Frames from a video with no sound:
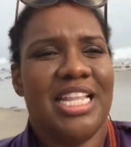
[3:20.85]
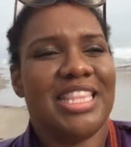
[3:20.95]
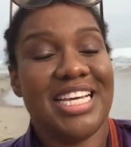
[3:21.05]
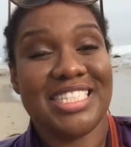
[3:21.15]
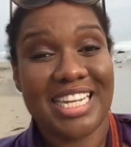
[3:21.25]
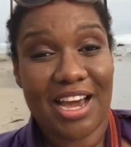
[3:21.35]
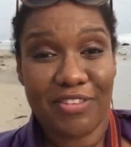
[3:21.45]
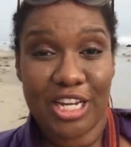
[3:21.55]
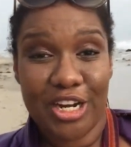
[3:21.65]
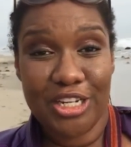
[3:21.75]
things that
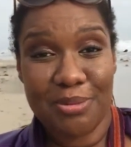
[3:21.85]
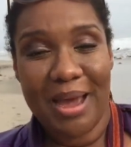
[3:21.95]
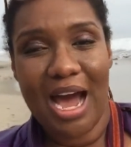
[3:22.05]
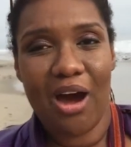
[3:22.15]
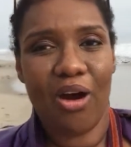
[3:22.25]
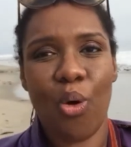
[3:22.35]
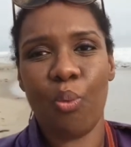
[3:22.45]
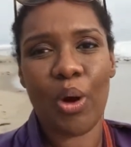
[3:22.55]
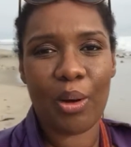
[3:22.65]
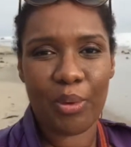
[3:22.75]
I've learned about
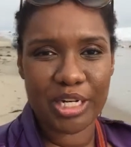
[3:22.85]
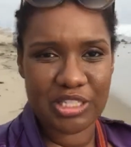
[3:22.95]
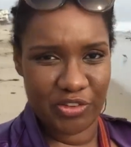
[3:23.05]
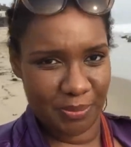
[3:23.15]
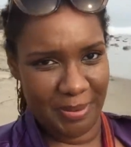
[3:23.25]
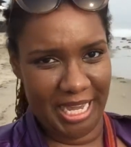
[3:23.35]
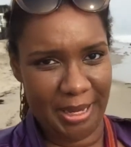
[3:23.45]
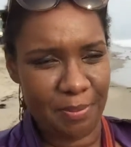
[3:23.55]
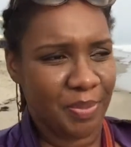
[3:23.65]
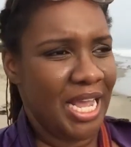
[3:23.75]
what works for me.